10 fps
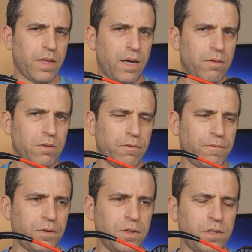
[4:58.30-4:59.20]
that I was
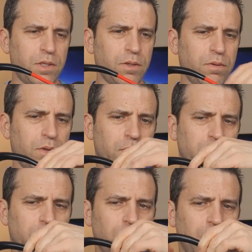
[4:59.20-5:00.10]
referring to.
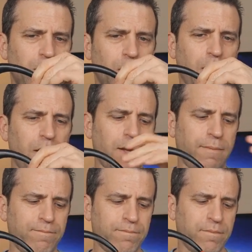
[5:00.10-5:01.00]

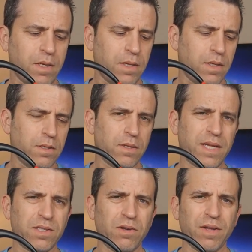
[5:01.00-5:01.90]
Um, so
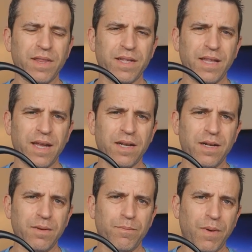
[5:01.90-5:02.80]
that's the only thing that
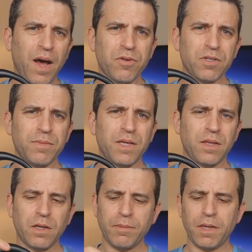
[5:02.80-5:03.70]
bothers me a
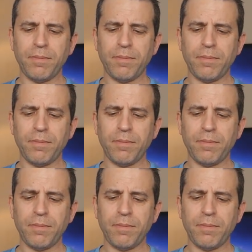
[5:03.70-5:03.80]
little bit